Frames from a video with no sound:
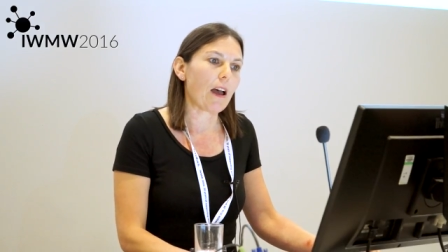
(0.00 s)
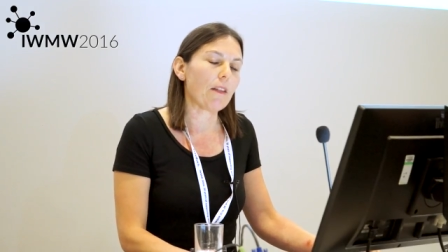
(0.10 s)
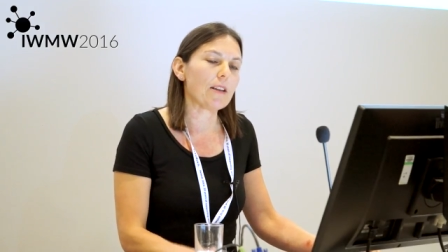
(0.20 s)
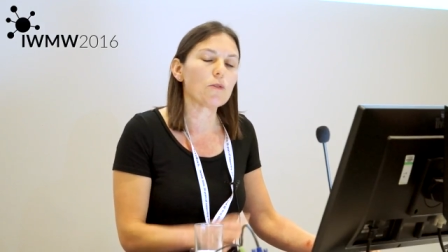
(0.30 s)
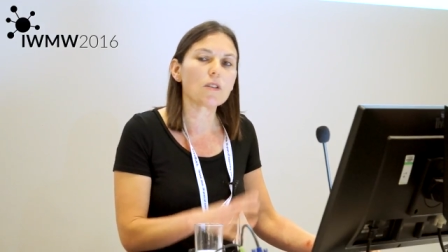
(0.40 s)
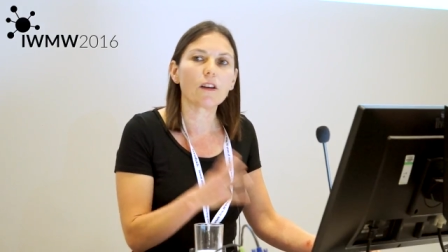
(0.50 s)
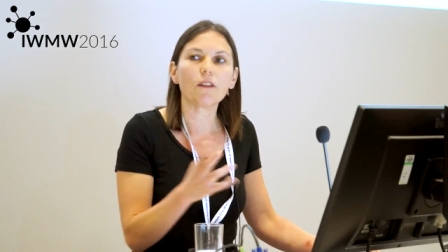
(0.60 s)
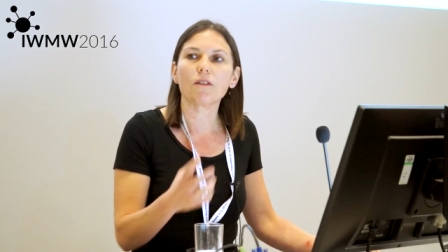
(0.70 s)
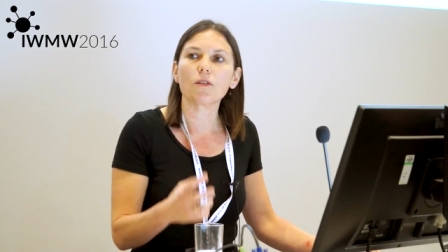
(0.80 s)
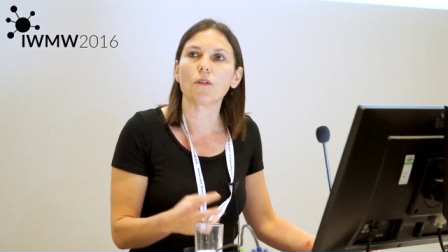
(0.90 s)
there's
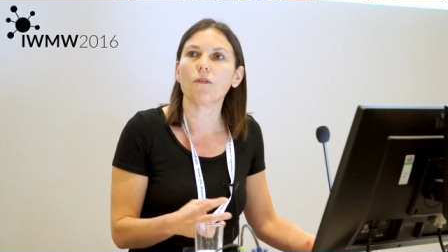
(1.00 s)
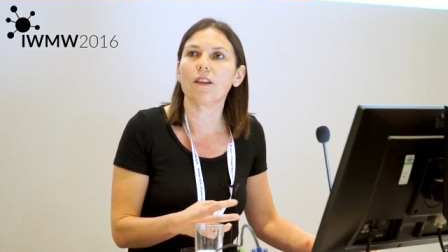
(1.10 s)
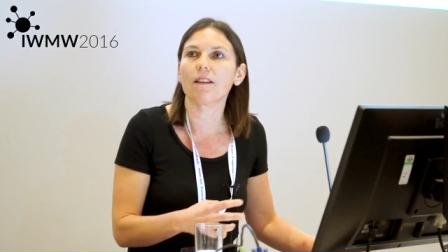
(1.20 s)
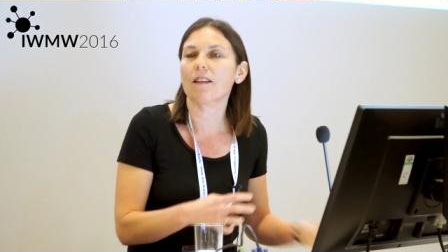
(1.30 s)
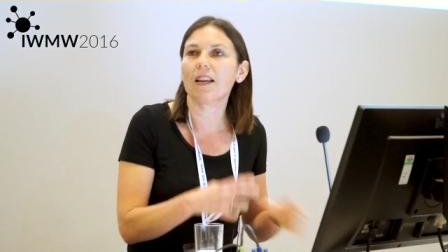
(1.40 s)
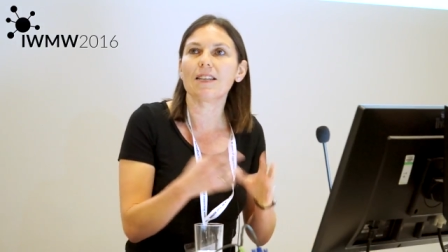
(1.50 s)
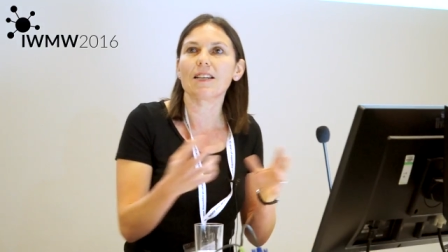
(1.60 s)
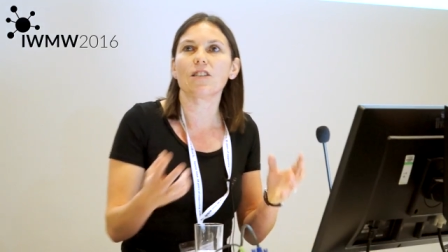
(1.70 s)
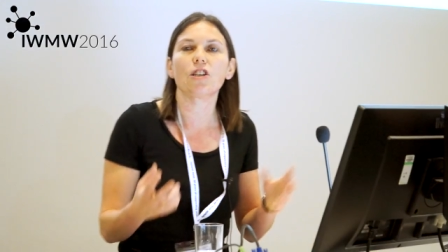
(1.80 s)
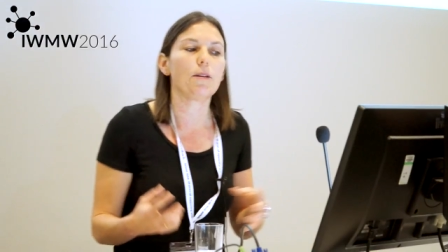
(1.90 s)
also sort of the, the
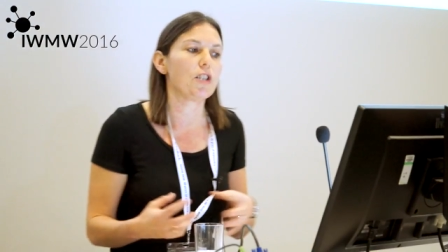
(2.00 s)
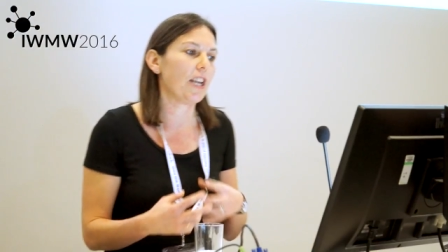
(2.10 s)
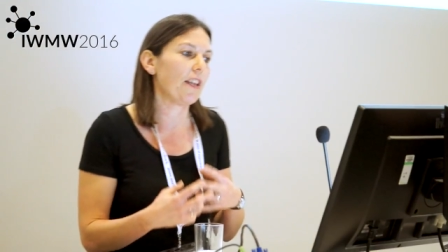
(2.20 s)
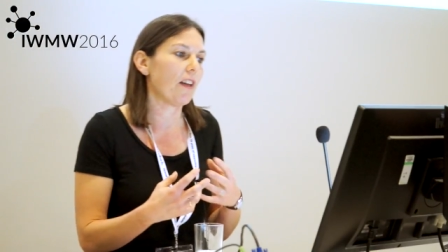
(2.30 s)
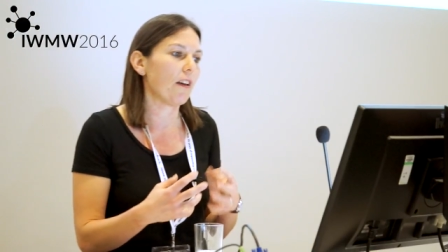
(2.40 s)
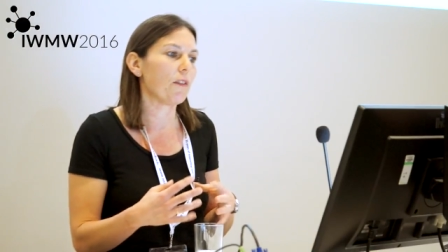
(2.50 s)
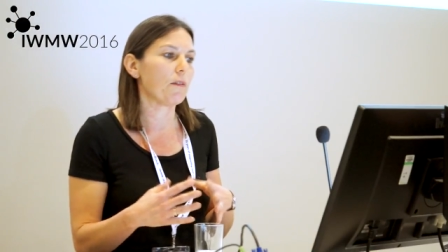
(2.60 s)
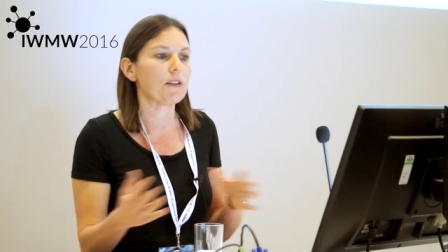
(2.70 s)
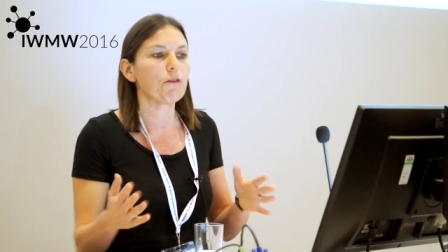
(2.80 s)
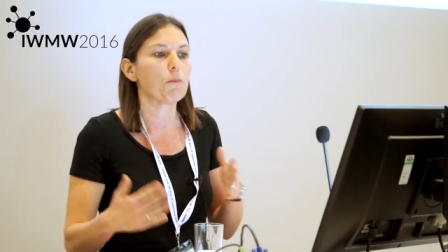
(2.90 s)
landscape changing in that
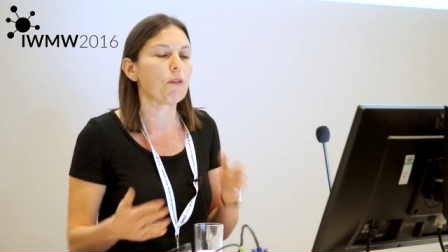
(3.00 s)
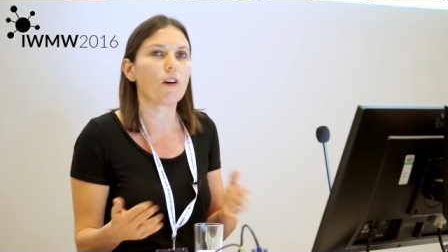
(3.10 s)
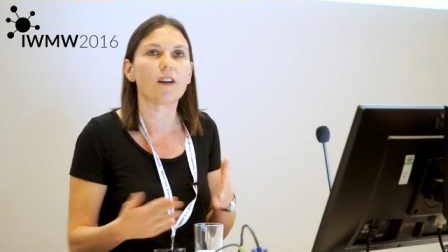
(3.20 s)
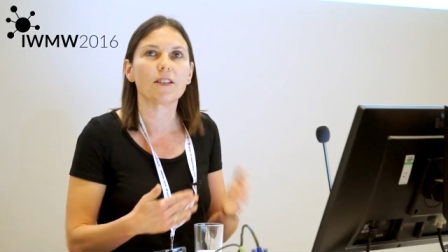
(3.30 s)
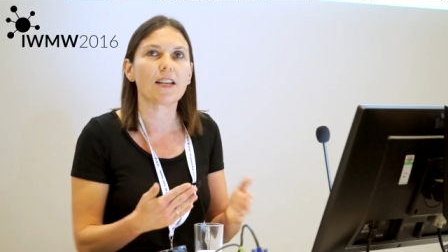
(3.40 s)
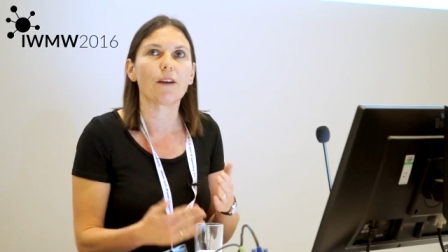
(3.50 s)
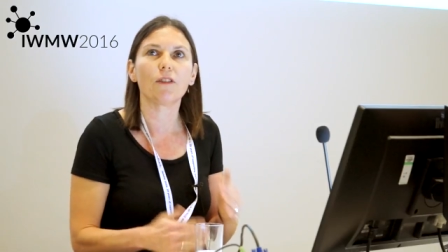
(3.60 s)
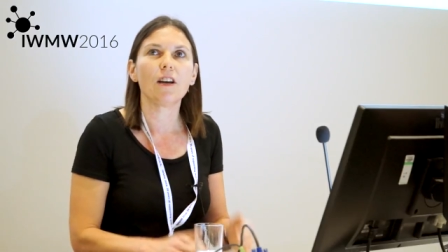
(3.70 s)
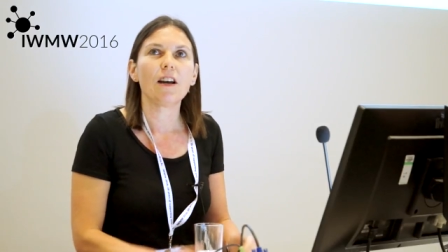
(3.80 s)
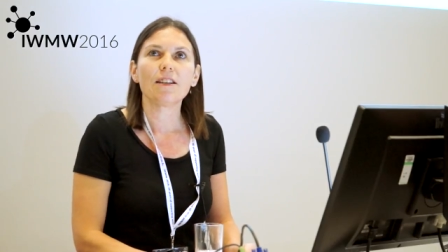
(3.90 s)
the different providers
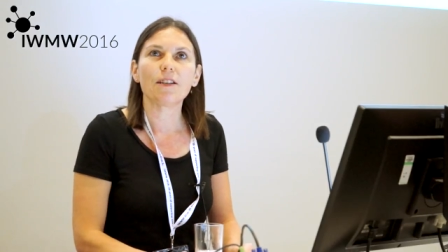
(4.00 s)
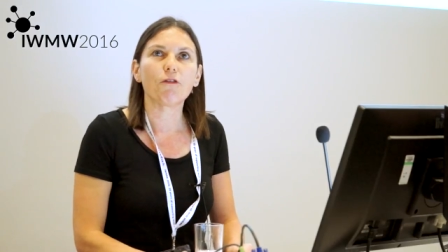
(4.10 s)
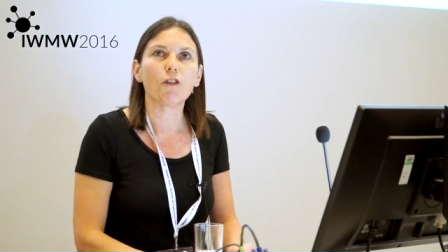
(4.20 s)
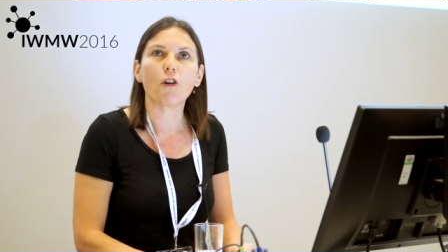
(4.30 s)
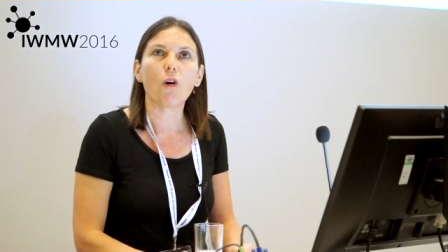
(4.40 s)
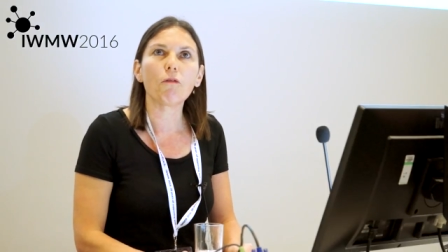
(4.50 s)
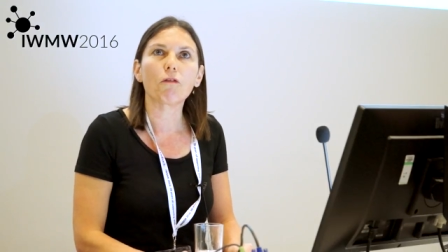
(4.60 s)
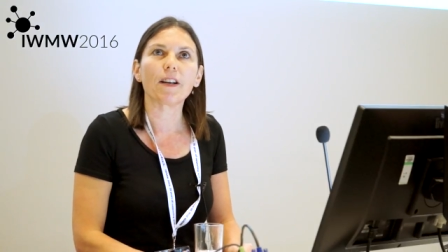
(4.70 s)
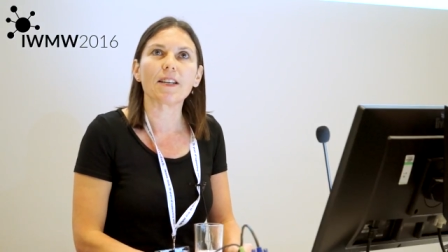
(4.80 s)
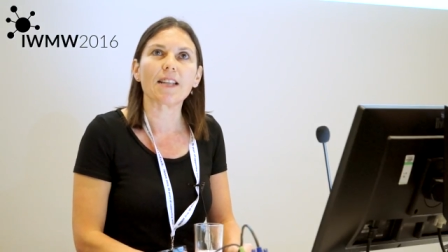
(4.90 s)
have different
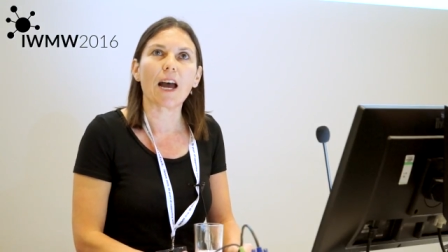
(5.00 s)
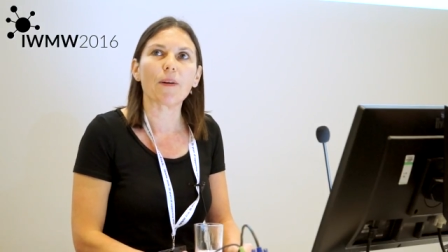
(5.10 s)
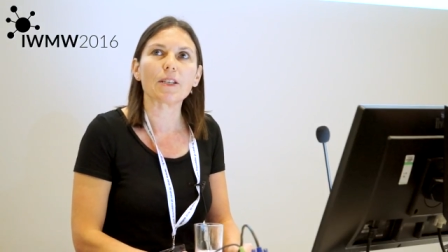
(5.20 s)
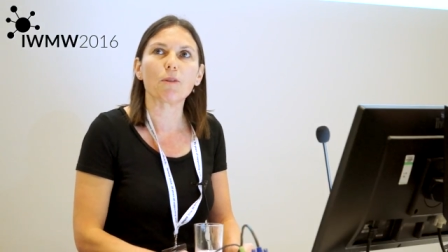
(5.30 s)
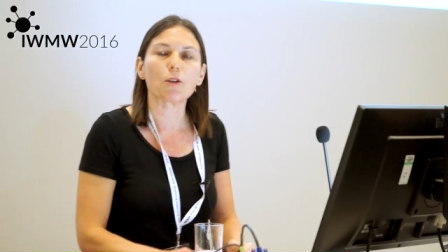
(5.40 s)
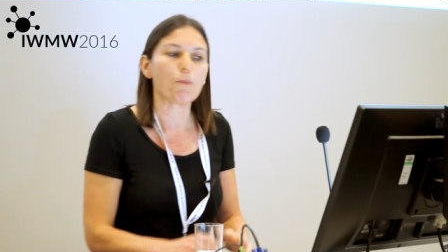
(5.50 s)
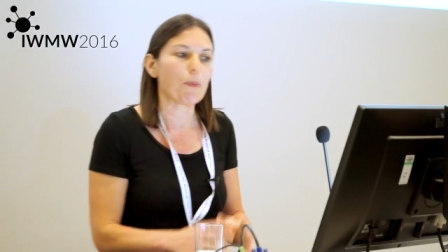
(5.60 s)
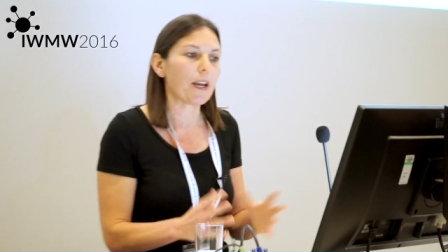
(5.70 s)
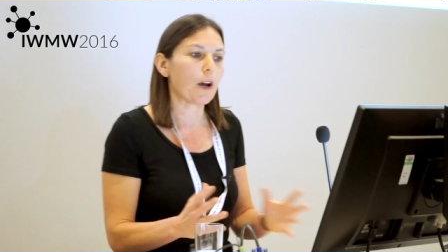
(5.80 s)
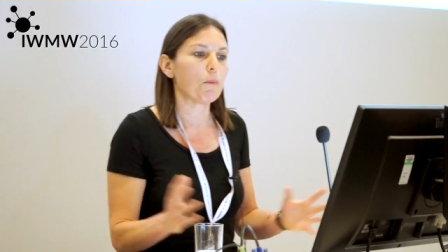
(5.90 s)
offerings now. It's much
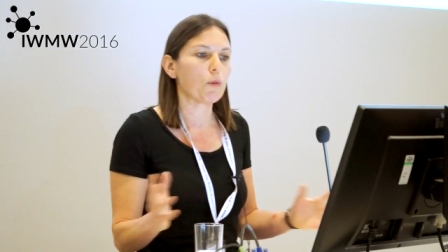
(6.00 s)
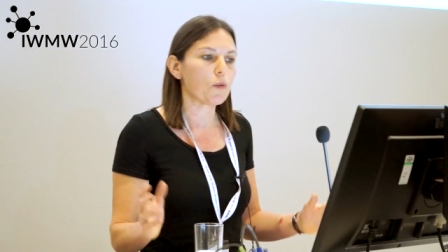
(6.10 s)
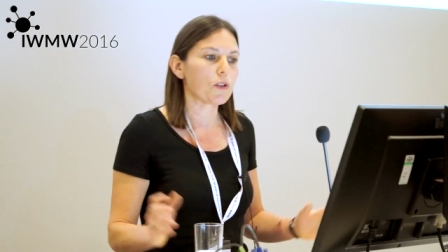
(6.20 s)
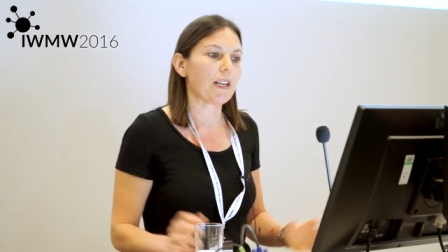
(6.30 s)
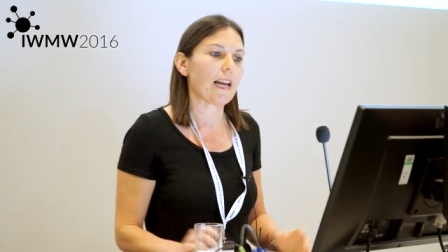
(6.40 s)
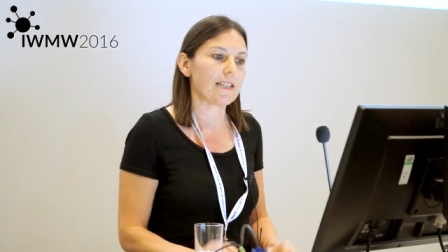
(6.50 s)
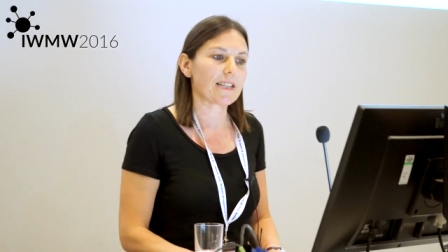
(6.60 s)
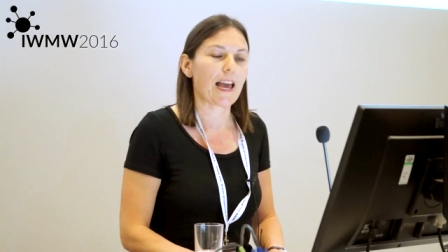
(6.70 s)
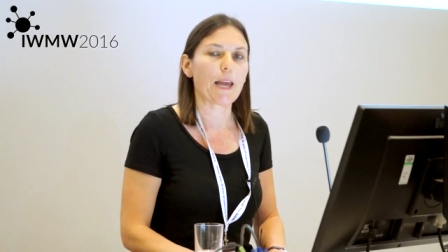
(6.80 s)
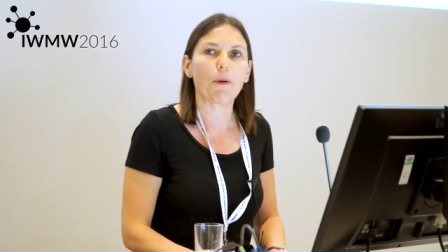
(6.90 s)
bigger, broader
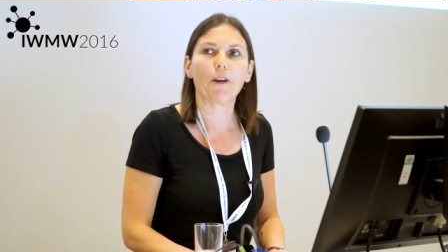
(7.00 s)
landscape.